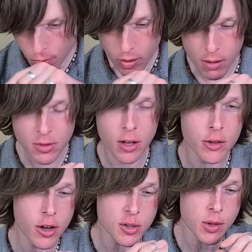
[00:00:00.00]
I'm telling you
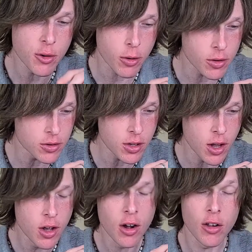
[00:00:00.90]
guys, McGriddles
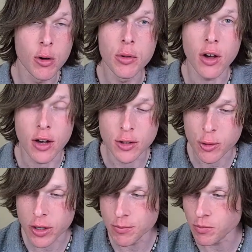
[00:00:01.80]
along with ice
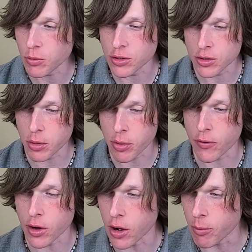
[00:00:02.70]
cream is just a perfect
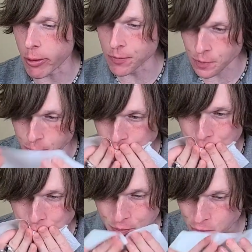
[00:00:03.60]
combo.
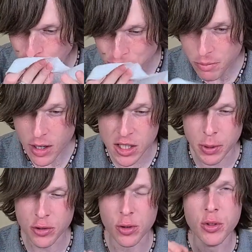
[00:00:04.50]

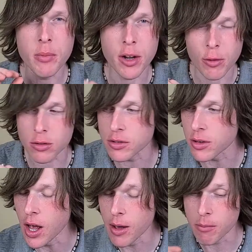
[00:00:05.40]
Especially when the
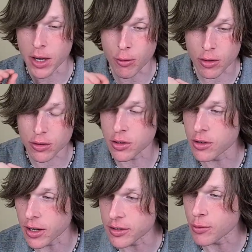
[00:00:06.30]
McGriddles are
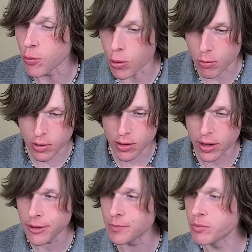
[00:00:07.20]
nice and warm like
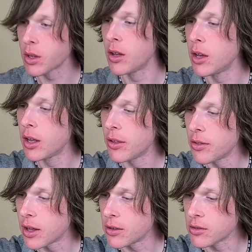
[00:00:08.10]
that.
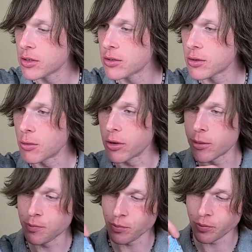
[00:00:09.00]
That is just so good.
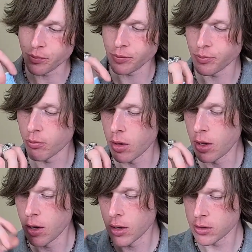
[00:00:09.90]

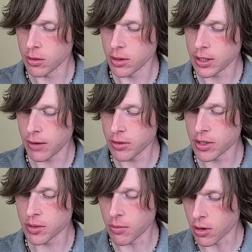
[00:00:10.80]
So let's have a
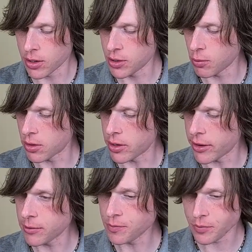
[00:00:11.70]
Smarties one now.